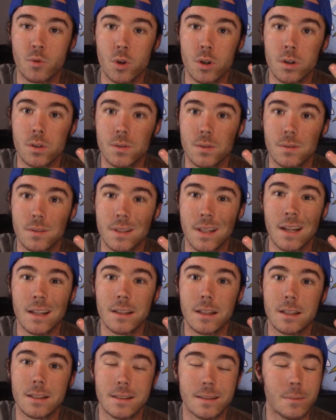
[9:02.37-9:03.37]
real,
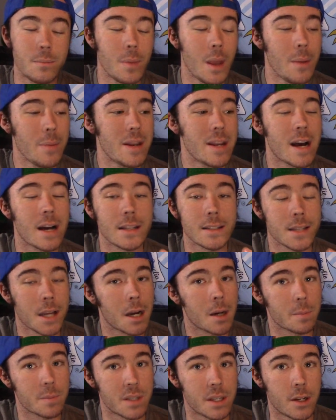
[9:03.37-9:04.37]
maybe not
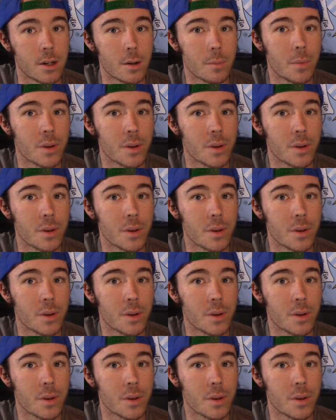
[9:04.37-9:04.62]
top tier,